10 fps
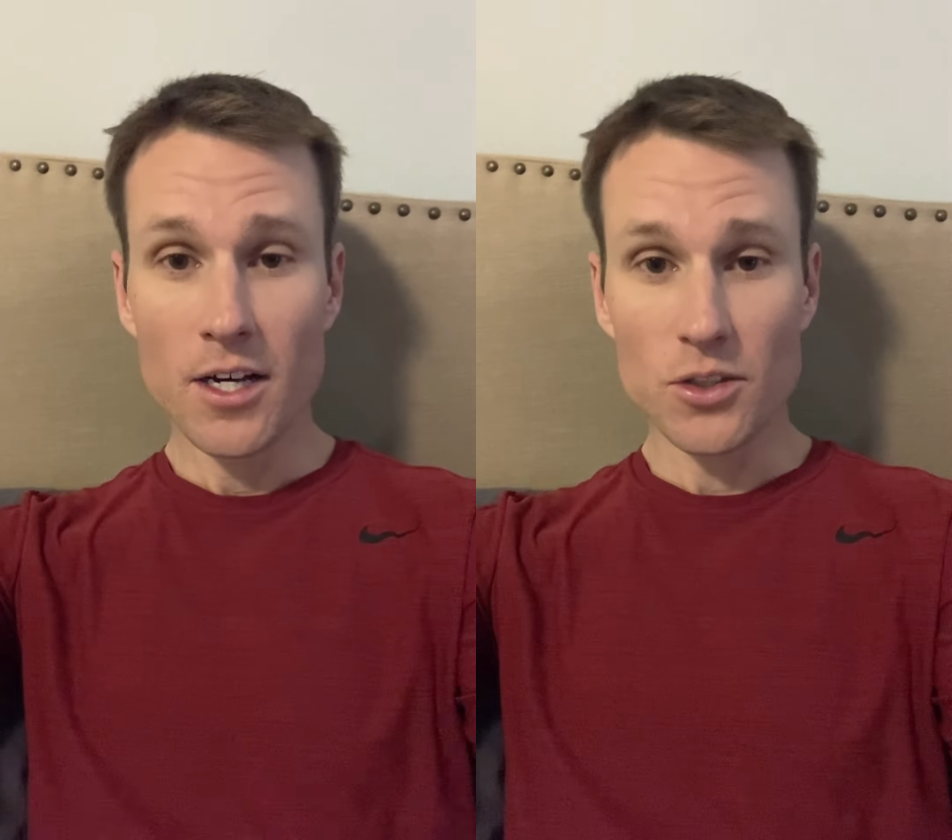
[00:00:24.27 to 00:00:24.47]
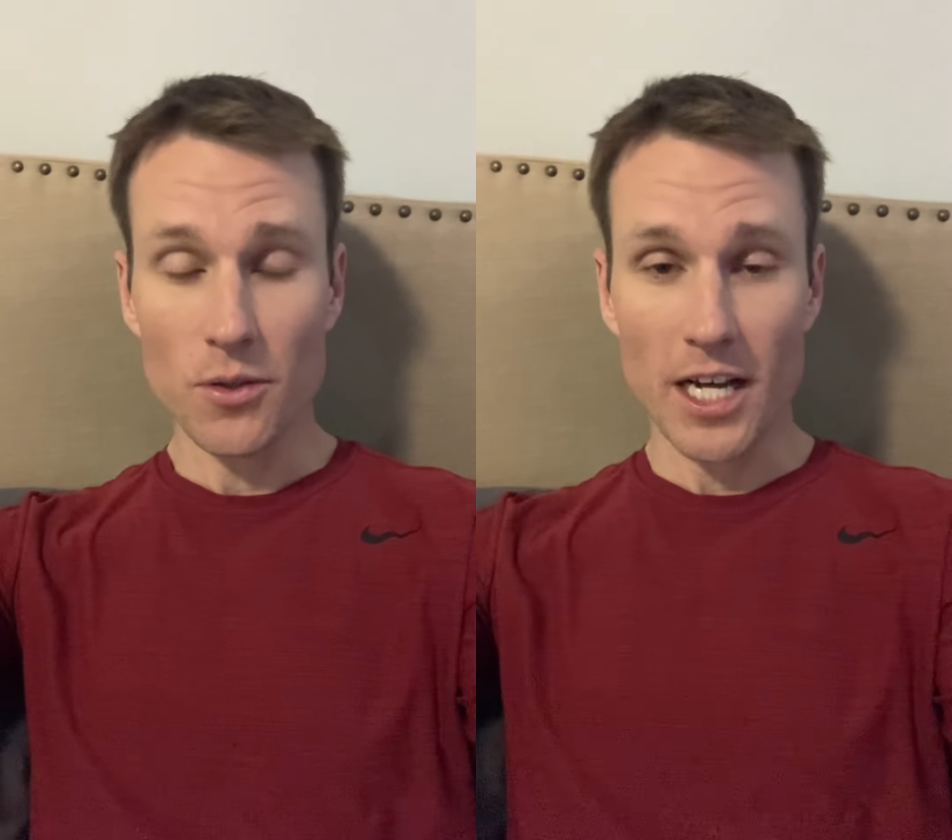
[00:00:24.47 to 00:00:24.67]

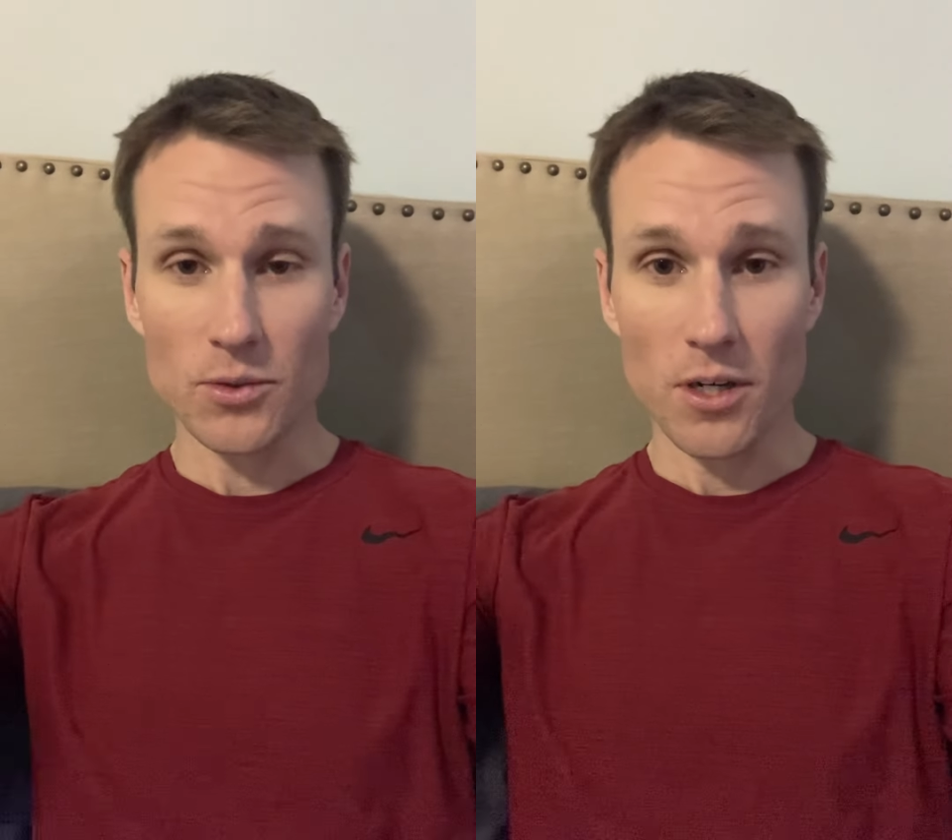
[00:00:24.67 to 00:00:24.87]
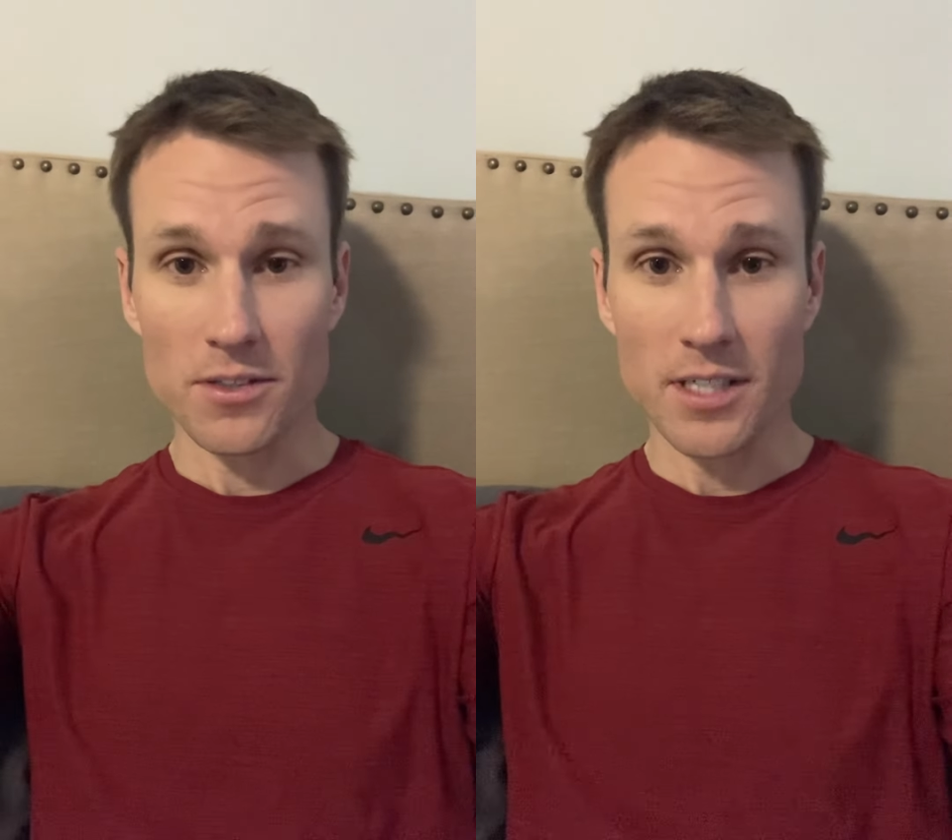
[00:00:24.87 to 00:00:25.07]
So that's
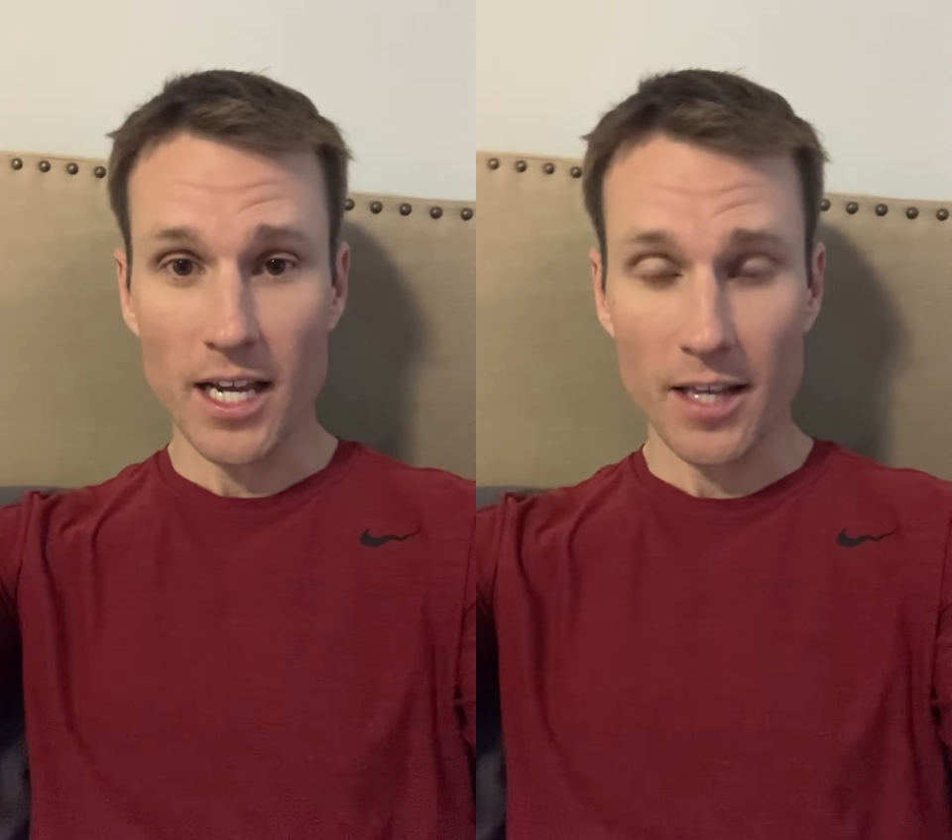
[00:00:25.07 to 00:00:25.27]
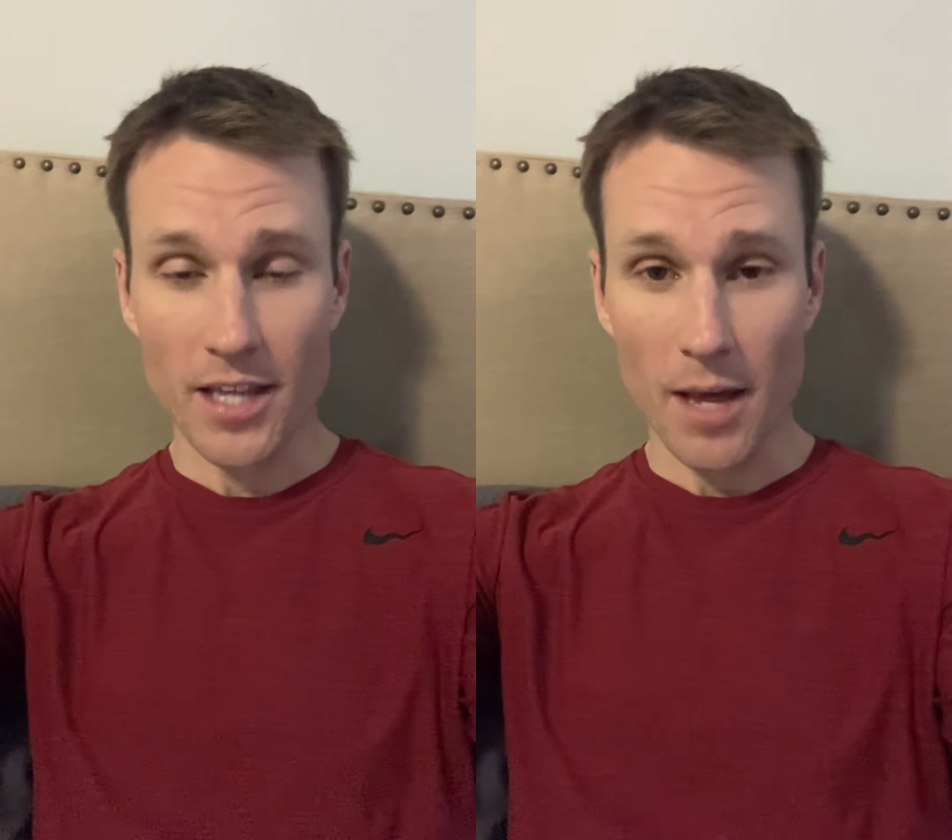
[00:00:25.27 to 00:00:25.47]
what I was
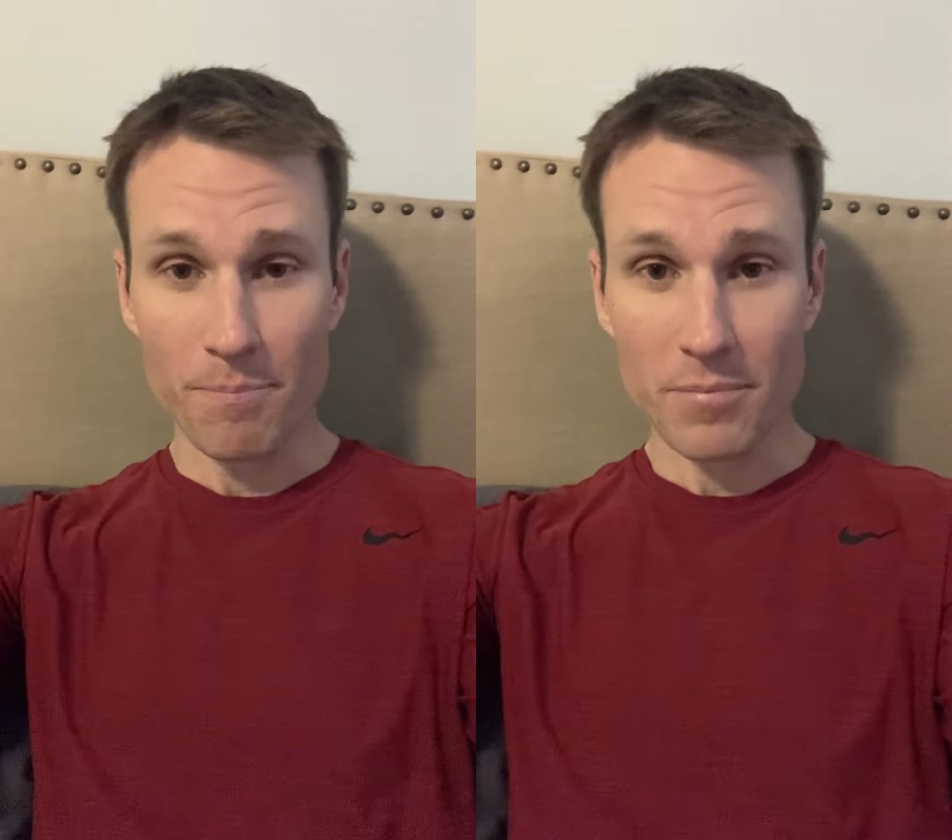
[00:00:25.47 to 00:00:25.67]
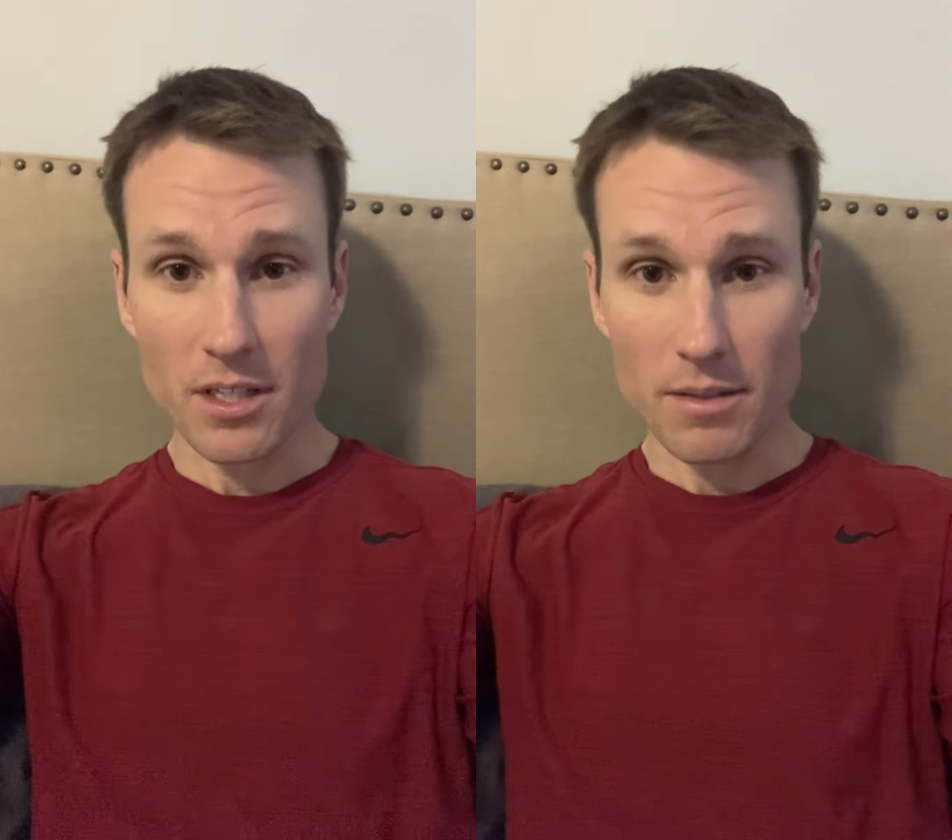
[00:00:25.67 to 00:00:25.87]
saying in that